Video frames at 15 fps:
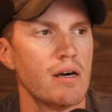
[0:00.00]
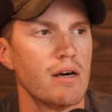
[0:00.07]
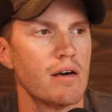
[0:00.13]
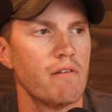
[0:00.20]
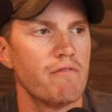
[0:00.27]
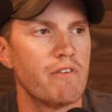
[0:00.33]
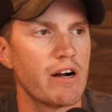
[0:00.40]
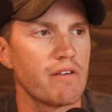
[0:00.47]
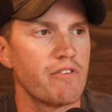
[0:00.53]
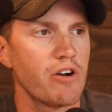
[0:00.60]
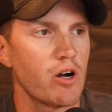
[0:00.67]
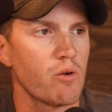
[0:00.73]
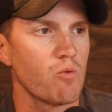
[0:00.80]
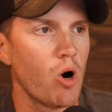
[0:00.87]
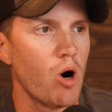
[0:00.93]
very, very
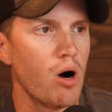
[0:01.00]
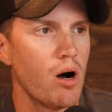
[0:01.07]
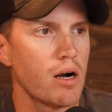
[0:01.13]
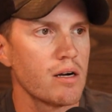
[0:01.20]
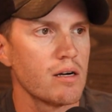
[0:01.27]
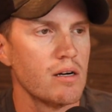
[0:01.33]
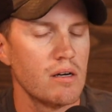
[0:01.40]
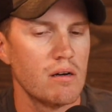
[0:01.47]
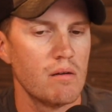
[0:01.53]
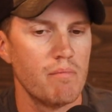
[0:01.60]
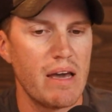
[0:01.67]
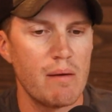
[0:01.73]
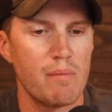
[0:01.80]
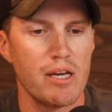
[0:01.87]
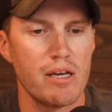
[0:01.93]
wrong.
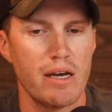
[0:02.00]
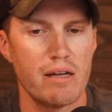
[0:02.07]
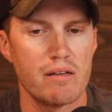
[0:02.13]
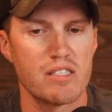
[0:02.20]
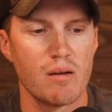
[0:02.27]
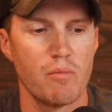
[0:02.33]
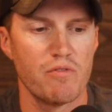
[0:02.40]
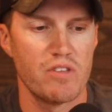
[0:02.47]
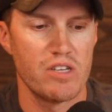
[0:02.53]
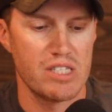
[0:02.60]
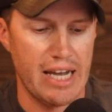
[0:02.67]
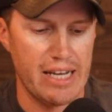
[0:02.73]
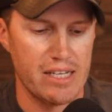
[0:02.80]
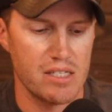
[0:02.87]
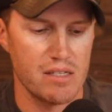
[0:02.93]
Maybe some of this
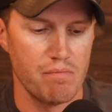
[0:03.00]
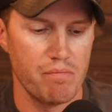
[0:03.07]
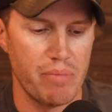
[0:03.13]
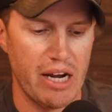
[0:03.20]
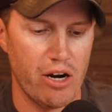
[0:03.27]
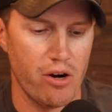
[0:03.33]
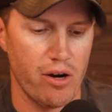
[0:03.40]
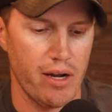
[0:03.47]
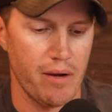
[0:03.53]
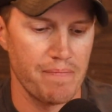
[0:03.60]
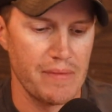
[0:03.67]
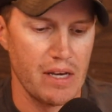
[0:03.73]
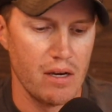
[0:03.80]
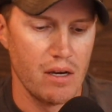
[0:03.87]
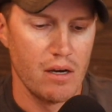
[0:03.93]
has some bearing.
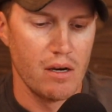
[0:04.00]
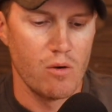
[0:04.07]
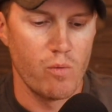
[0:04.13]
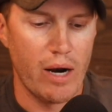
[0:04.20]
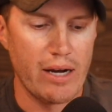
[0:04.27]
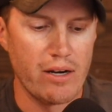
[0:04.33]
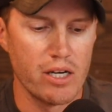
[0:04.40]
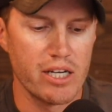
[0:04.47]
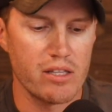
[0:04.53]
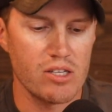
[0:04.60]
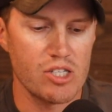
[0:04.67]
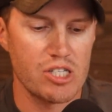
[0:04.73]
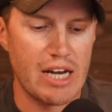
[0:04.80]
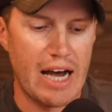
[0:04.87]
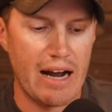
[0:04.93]
When I look at the
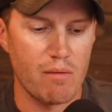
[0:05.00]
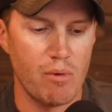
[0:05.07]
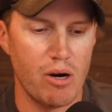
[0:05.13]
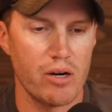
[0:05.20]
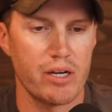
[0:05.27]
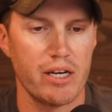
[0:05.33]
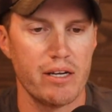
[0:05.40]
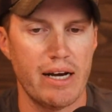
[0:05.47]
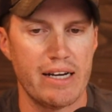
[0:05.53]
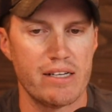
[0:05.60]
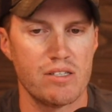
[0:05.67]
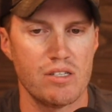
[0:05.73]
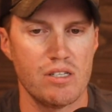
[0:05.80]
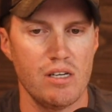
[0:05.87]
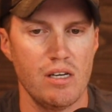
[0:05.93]
stock market, I
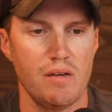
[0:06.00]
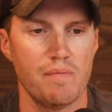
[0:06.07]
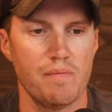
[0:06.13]
see,